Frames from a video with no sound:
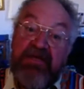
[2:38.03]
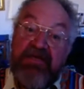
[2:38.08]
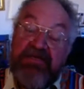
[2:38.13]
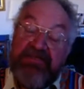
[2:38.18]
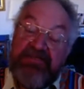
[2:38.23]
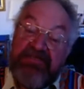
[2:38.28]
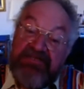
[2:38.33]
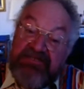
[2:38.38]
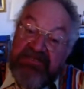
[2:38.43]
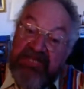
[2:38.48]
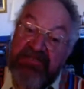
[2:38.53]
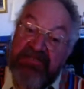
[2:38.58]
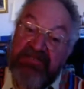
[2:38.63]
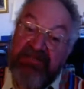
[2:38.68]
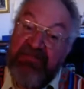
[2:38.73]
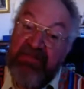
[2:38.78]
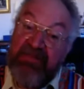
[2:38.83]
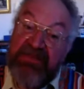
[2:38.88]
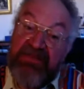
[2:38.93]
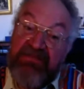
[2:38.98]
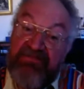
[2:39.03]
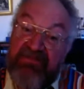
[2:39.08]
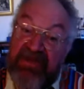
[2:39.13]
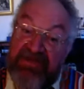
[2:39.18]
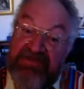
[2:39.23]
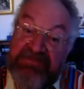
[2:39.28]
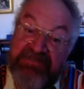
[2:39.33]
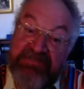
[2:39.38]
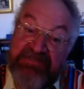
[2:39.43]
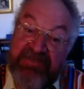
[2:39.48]
She started pulling
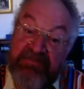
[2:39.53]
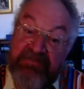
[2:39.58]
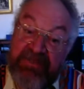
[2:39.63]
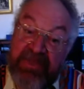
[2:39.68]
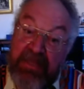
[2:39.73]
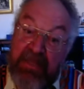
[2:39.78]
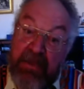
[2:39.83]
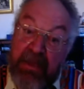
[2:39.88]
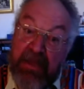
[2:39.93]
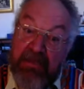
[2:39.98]
faces at me.